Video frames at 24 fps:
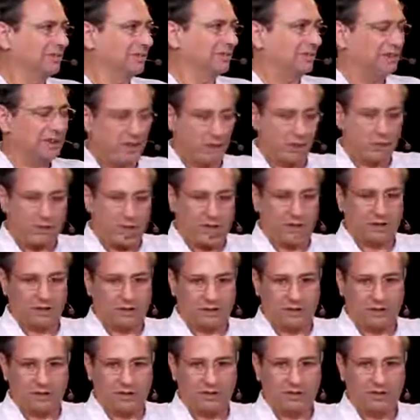Now I
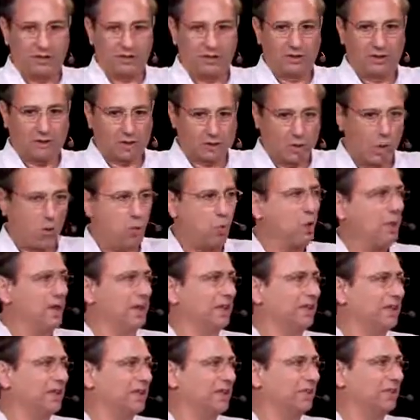think, no way
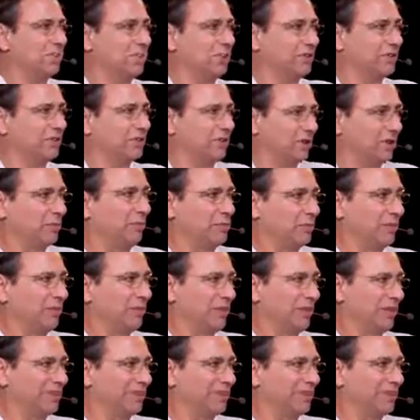it would not be there.